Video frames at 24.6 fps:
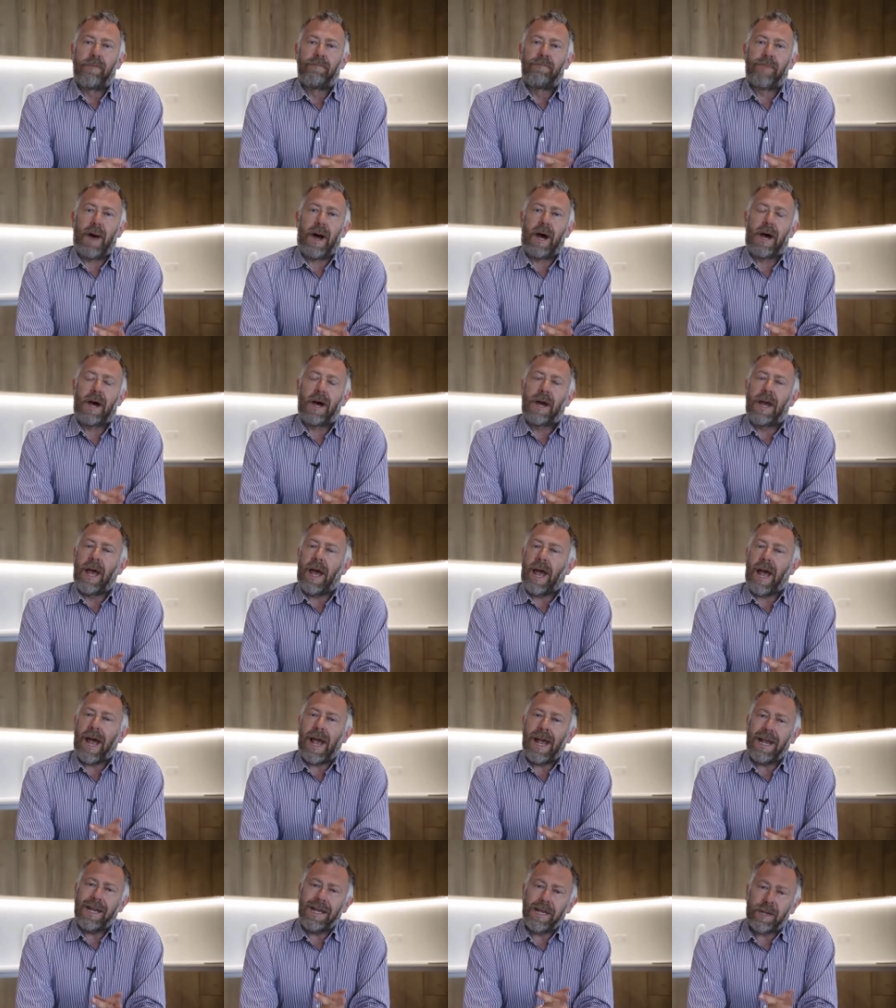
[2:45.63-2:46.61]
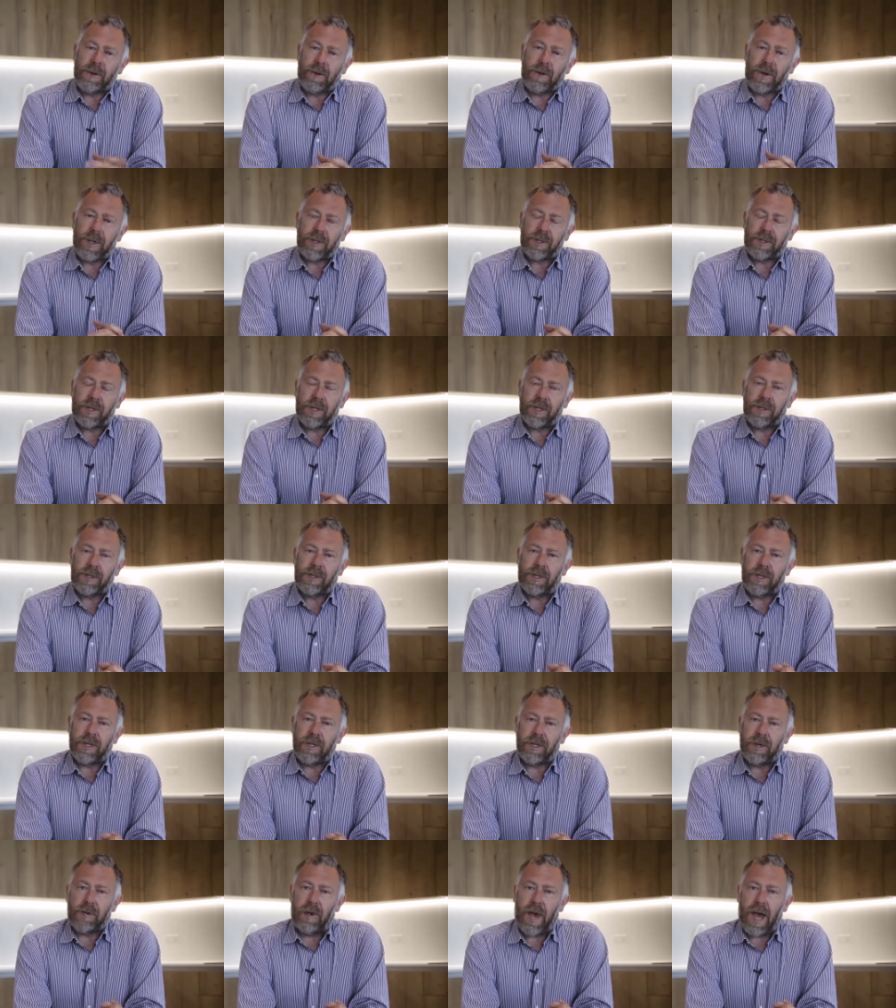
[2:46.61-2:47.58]
But any questions
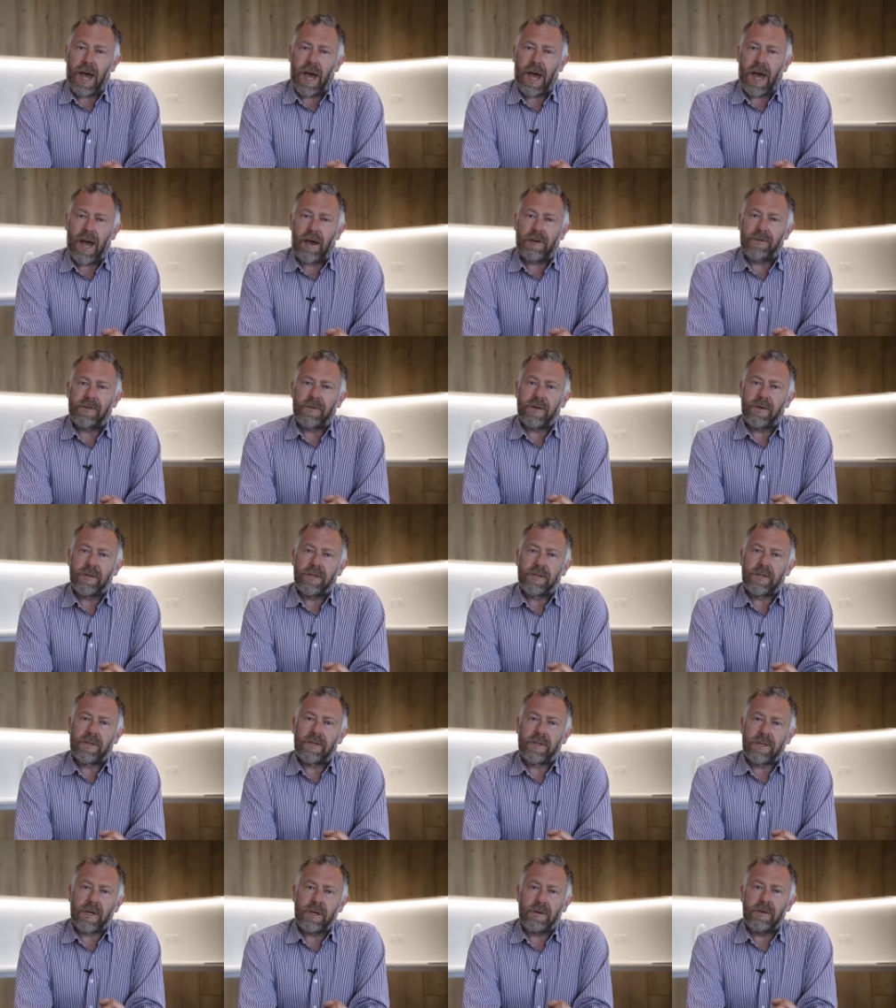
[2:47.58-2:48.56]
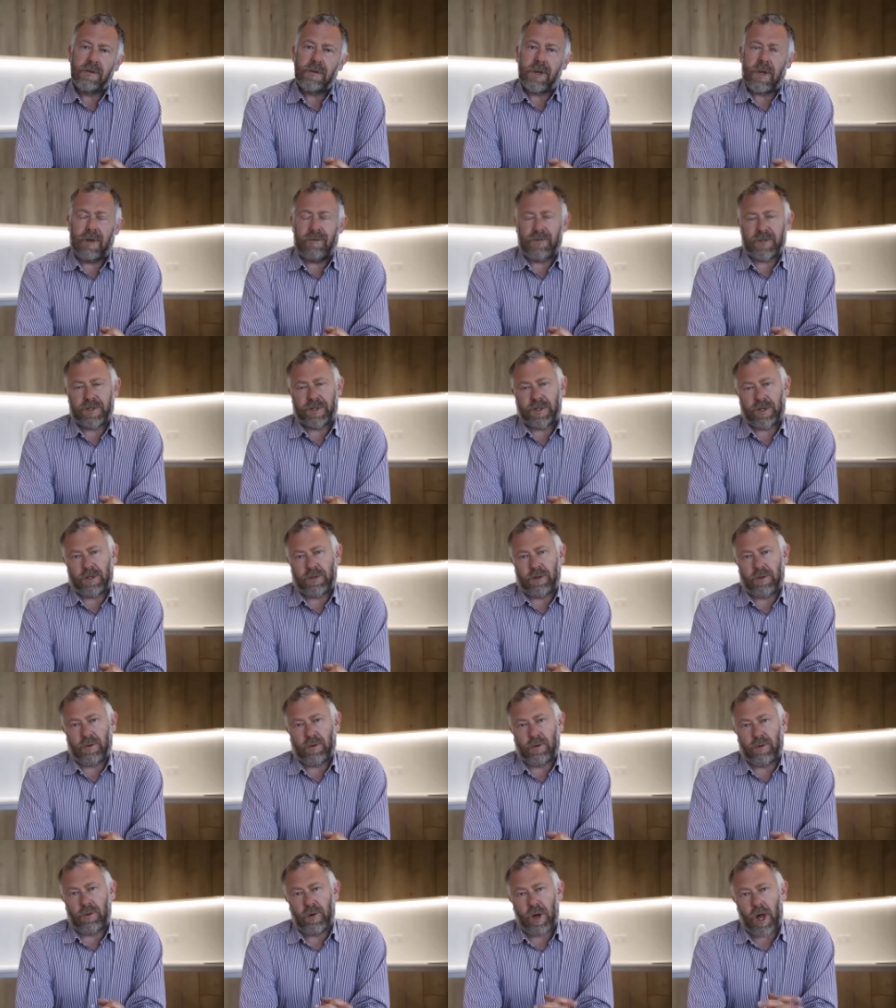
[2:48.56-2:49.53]
that you have, do give us a
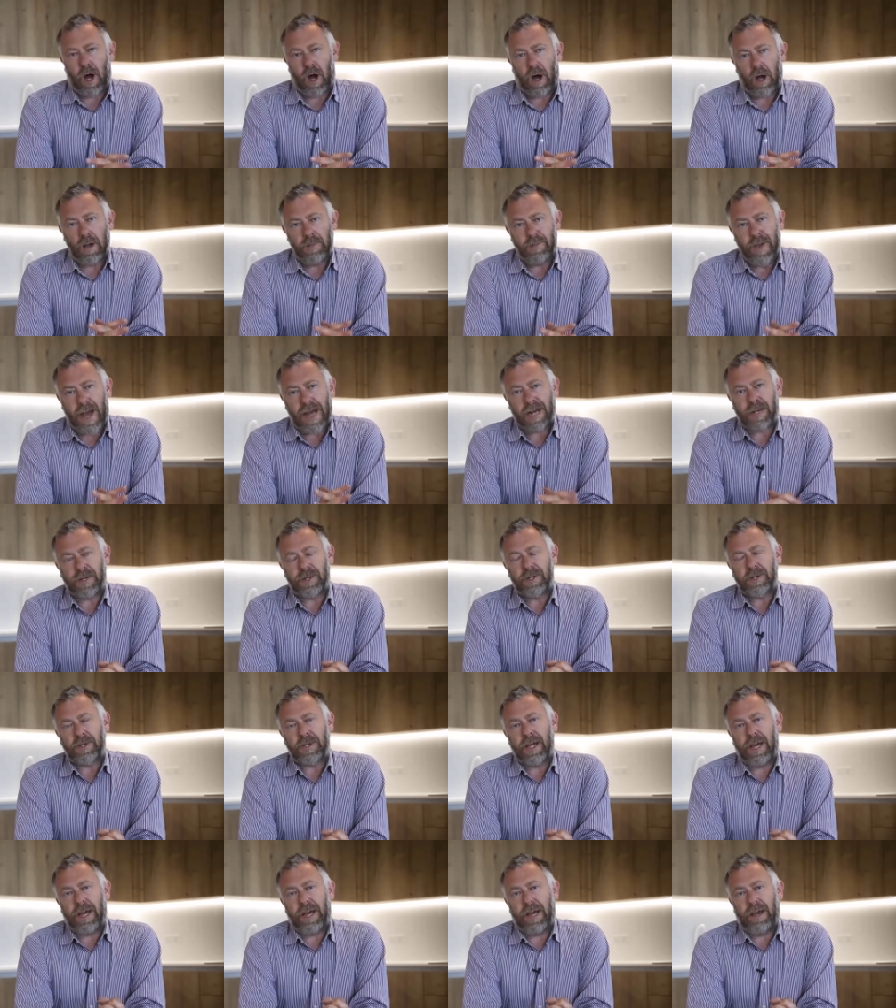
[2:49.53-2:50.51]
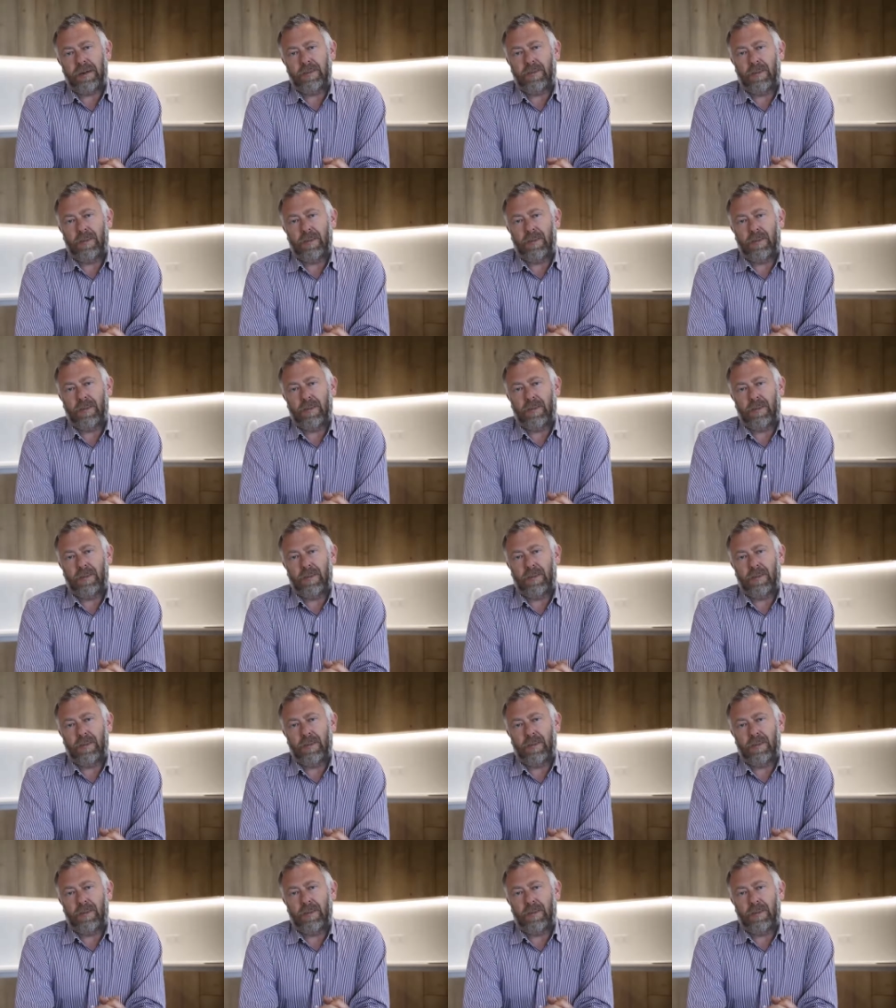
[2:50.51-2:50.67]
call. I'm Alastair.